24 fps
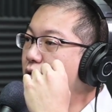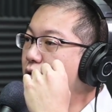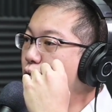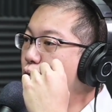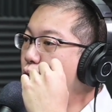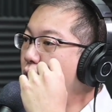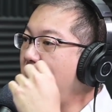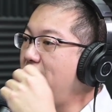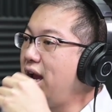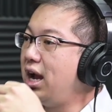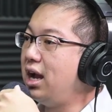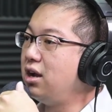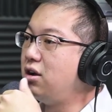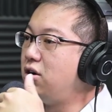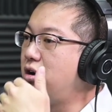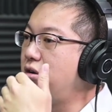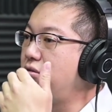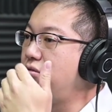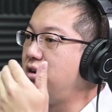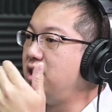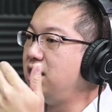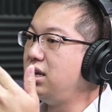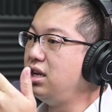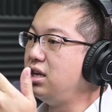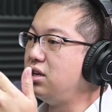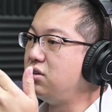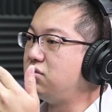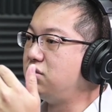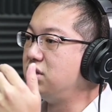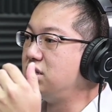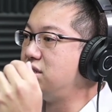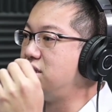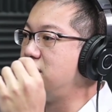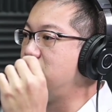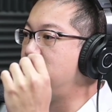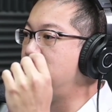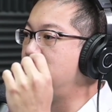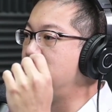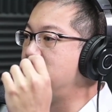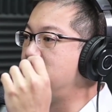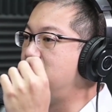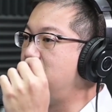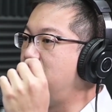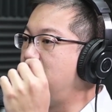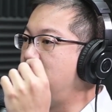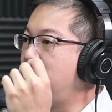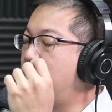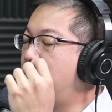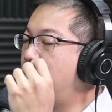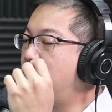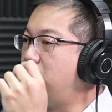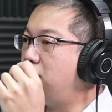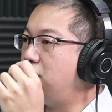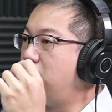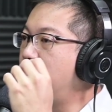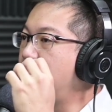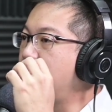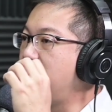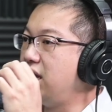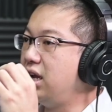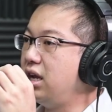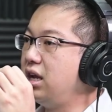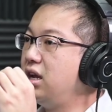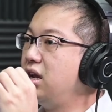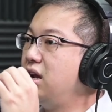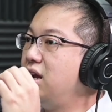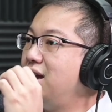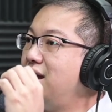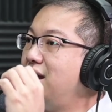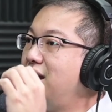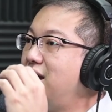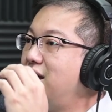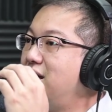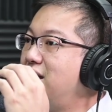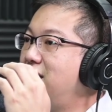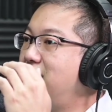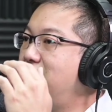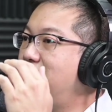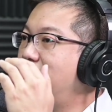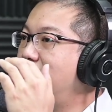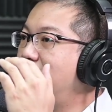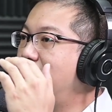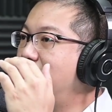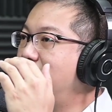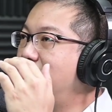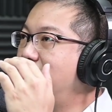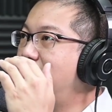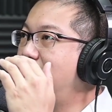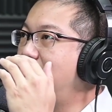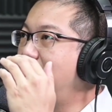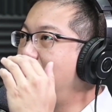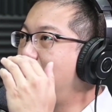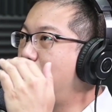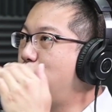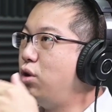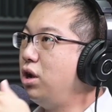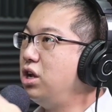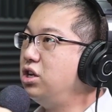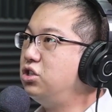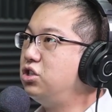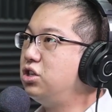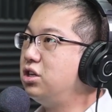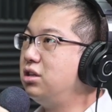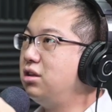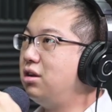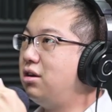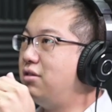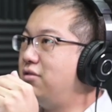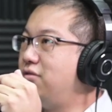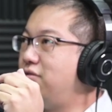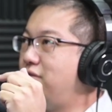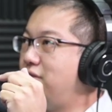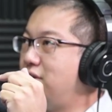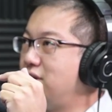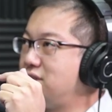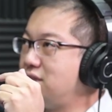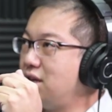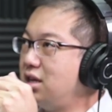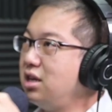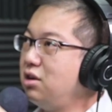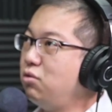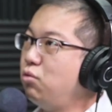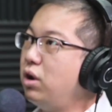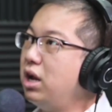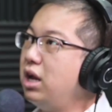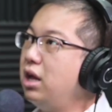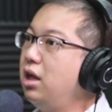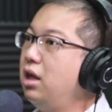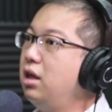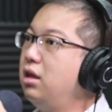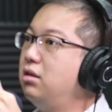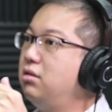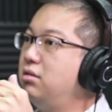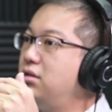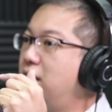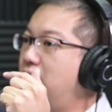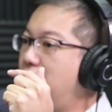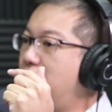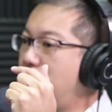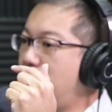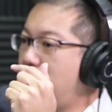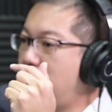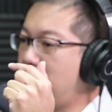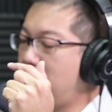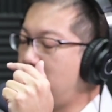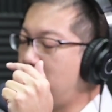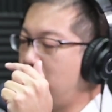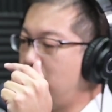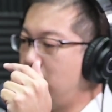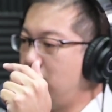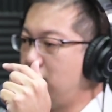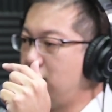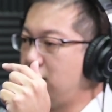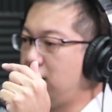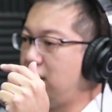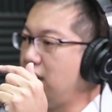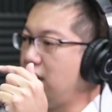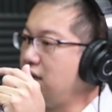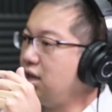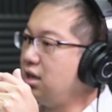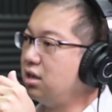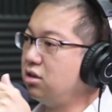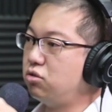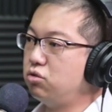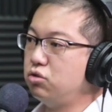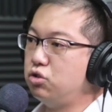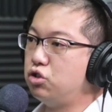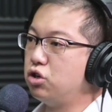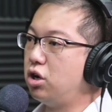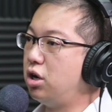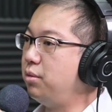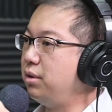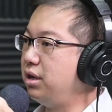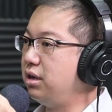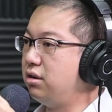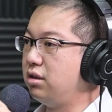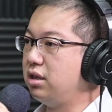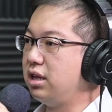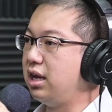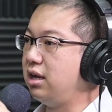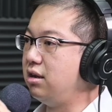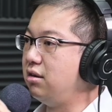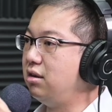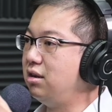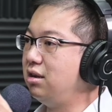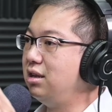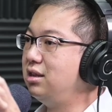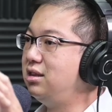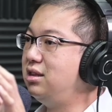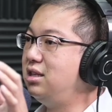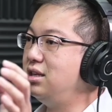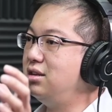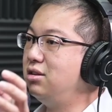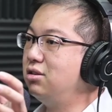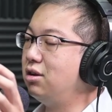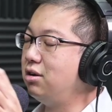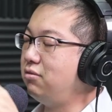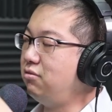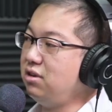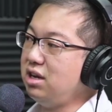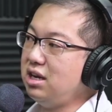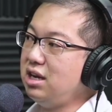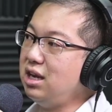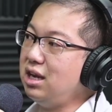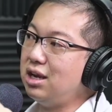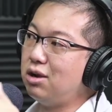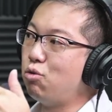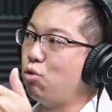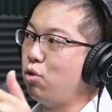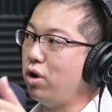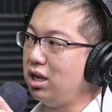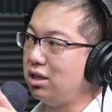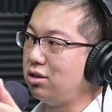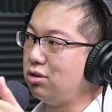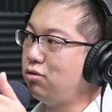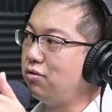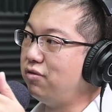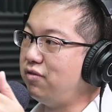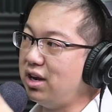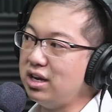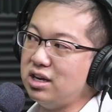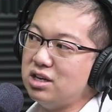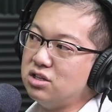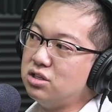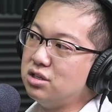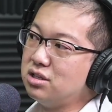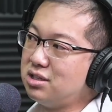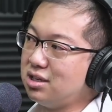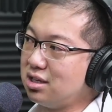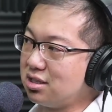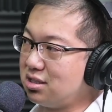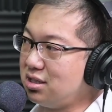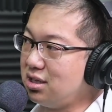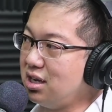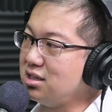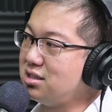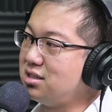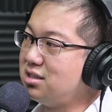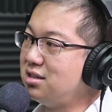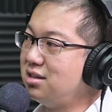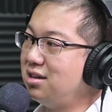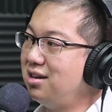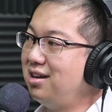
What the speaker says: Where I got really interested was that the equation of studying well, getting a good job, and all that did not really equate to financial success.